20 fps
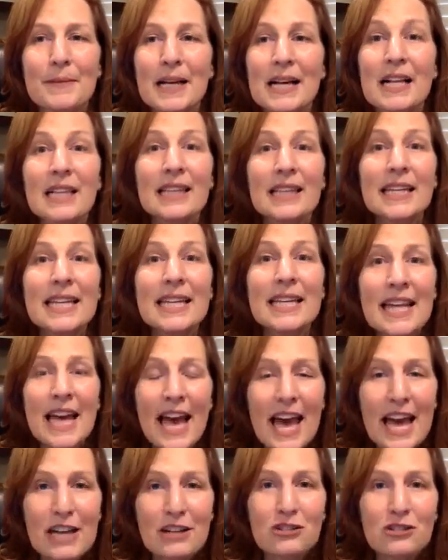clean
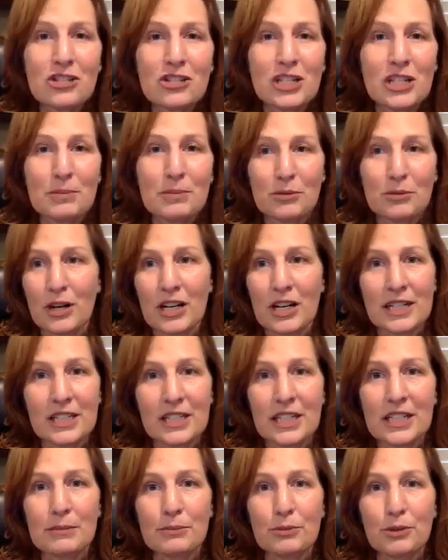energy
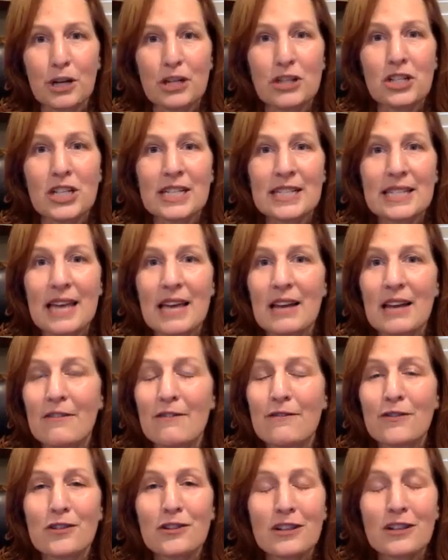projects, and
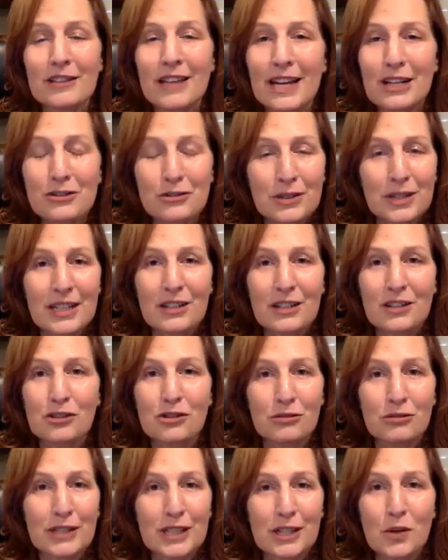a full electric
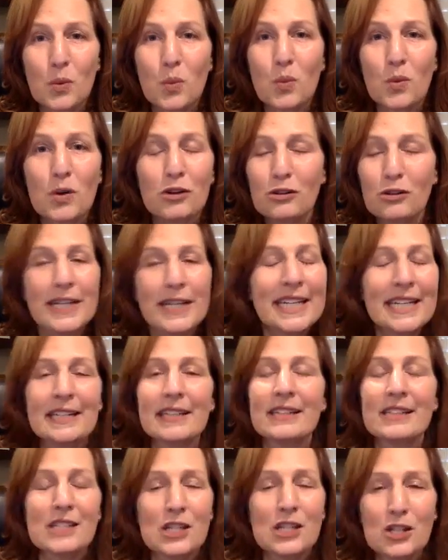grid with
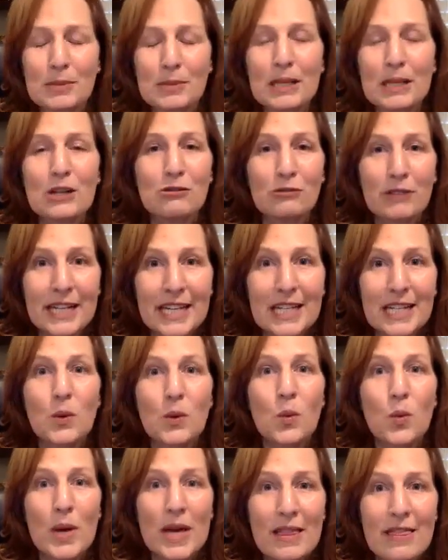
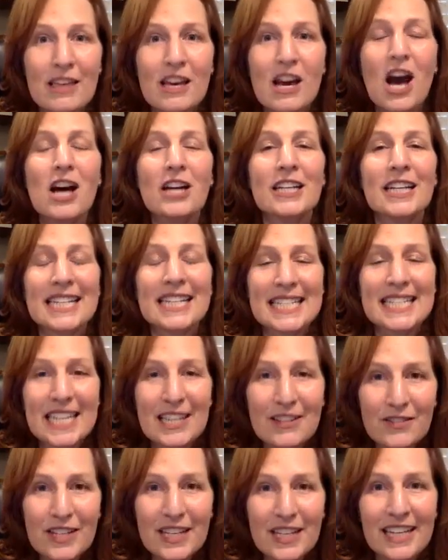
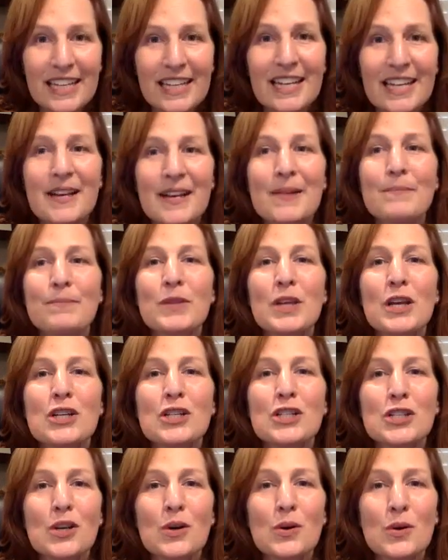connectivity,
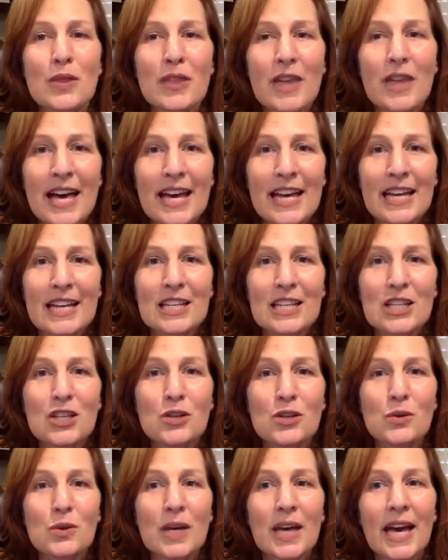so that
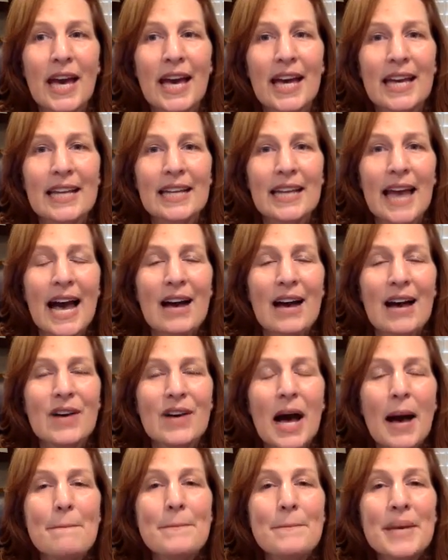you can have
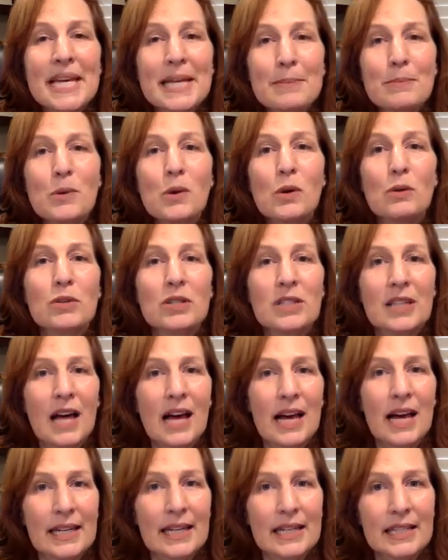a bit more
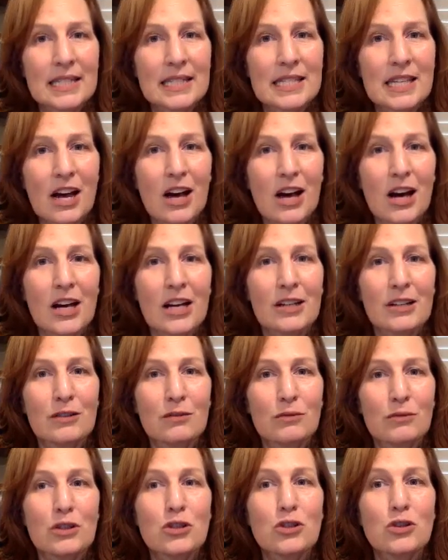reliance
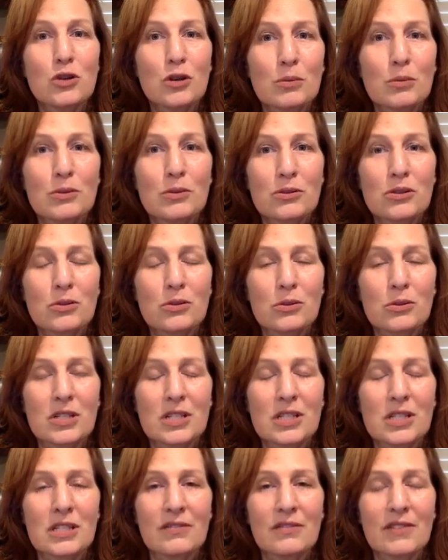on renewable
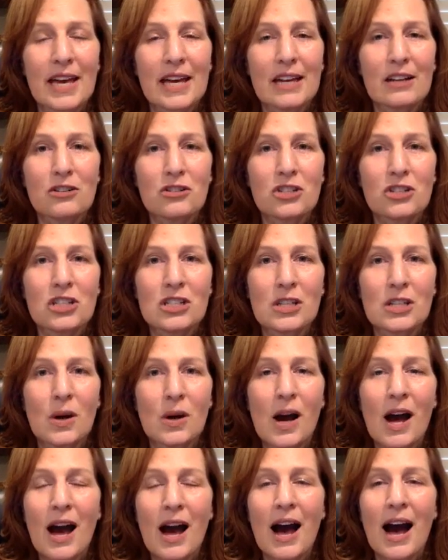sources of energy. So
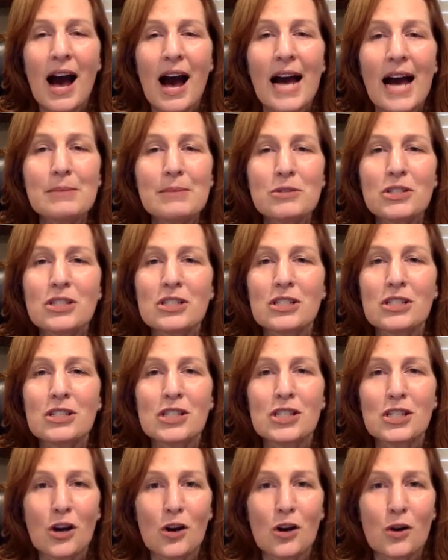I'm
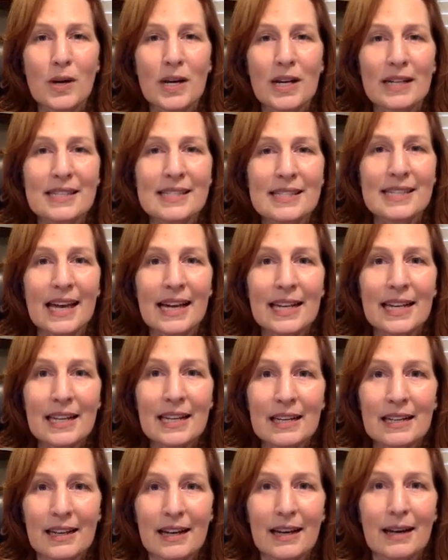just so
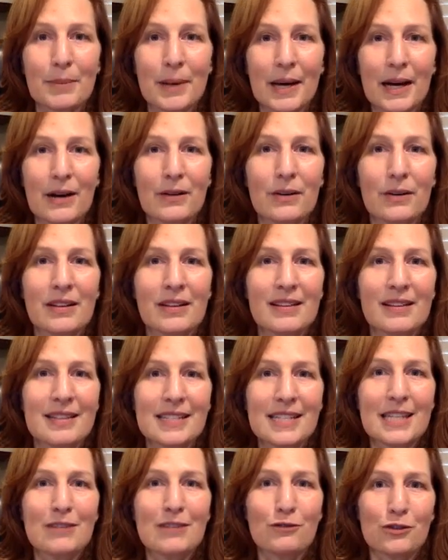excited about
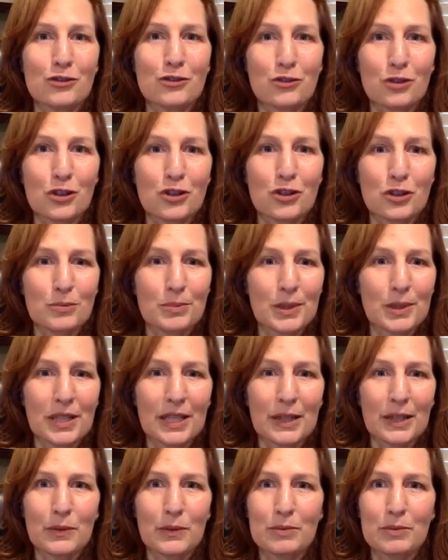this infrastructure bill.
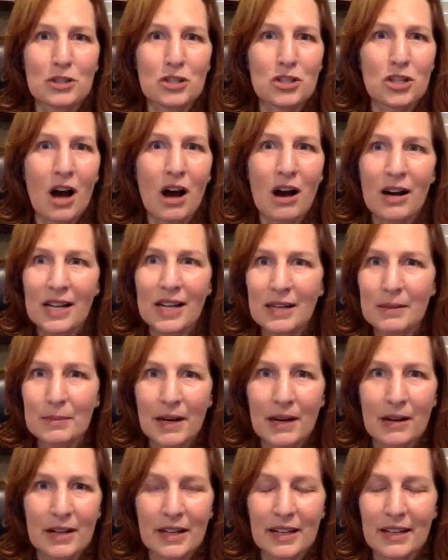Like, we've been talking
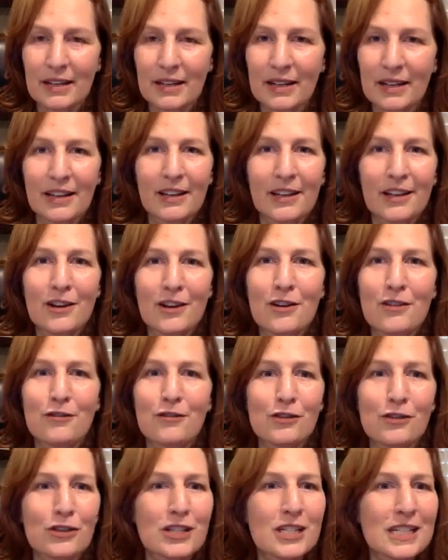about it
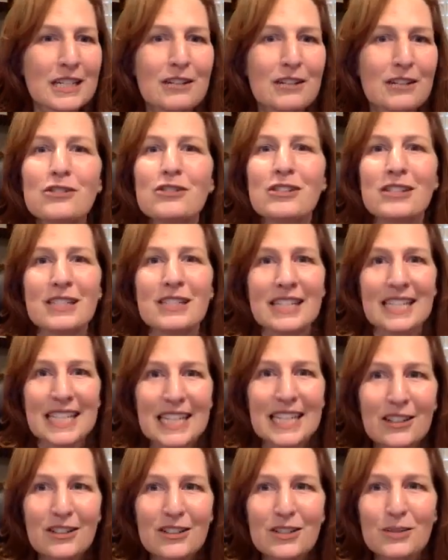for years and
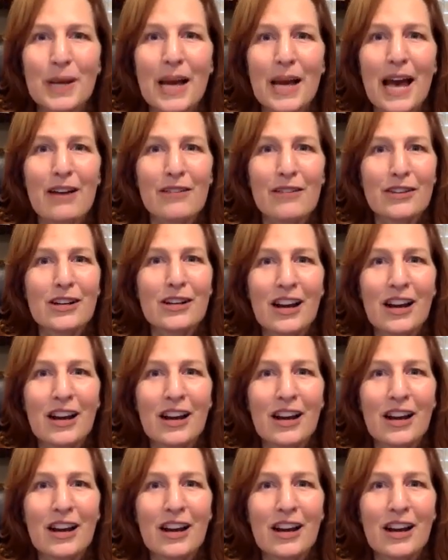years, and we haven't